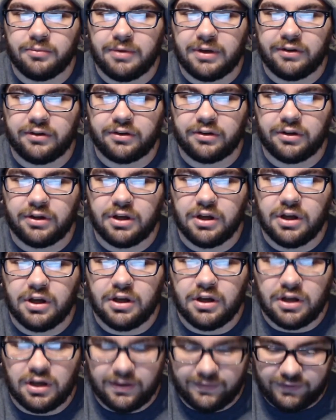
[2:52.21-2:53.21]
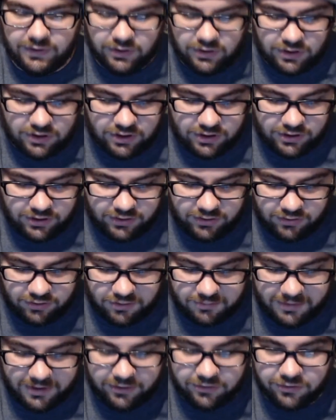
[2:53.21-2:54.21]
So basically, if you earned a
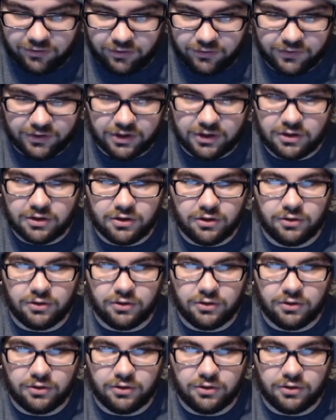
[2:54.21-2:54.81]
certain amount of silver,